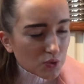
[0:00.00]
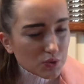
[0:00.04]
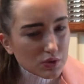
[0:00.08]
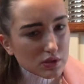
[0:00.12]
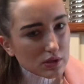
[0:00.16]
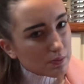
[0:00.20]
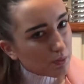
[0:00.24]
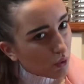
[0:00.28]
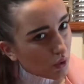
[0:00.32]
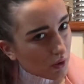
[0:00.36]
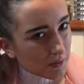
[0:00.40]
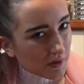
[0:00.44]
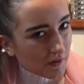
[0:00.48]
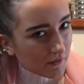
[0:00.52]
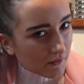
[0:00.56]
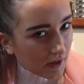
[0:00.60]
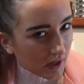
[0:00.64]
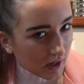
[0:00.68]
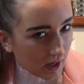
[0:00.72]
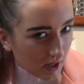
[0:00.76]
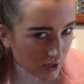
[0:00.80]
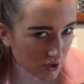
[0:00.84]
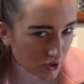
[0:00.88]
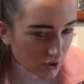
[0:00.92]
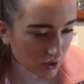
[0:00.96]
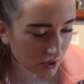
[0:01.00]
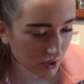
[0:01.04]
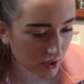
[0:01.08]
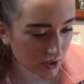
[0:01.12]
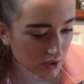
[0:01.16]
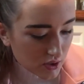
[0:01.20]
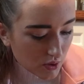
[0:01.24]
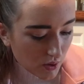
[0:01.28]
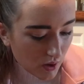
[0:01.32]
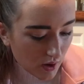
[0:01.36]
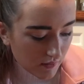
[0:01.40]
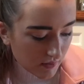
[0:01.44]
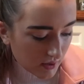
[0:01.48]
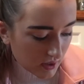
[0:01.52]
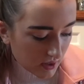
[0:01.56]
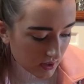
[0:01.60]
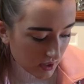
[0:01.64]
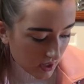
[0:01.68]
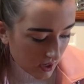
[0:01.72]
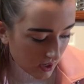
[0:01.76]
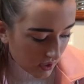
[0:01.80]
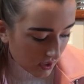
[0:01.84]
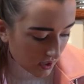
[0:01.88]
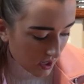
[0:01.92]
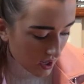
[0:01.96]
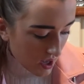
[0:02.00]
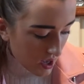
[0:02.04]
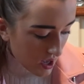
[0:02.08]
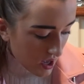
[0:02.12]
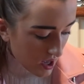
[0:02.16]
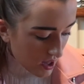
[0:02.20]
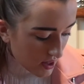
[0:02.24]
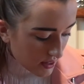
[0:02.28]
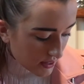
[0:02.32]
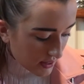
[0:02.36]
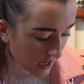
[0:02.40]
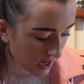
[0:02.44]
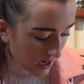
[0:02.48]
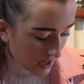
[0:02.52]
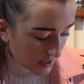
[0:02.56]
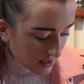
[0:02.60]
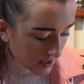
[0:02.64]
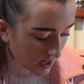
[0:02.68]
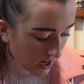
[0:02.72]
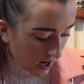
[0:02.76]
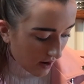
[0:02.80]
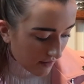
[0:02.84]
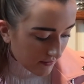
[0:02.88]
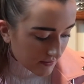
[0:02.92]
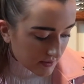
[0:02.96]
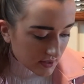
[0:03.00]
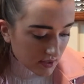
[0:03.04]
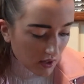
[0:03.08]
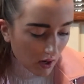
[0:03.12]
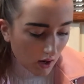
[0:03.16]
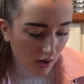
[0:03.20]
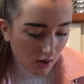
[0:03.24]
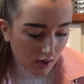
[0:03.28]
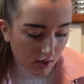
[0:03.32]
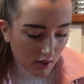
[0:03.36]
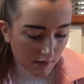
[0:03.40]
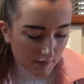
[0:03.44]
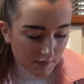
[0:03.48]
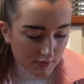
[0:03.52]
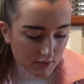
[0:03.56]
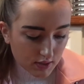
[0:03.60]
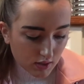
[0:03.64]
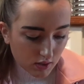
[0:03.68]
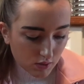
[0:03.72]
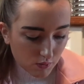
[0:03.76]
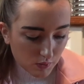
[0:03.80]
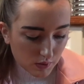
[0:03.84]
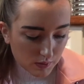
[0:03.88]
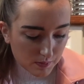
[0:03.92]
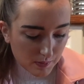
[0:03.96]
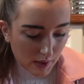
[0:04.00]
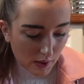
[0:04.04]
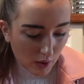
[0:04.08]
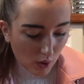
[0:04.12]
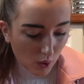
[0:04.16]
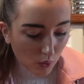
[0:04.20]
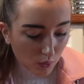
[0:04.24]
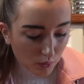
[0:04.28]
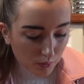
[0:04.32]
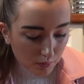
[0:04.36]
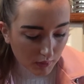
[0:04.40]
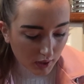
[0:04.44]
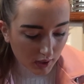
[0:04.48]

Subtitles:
support me financially, so everything that I've done it with my own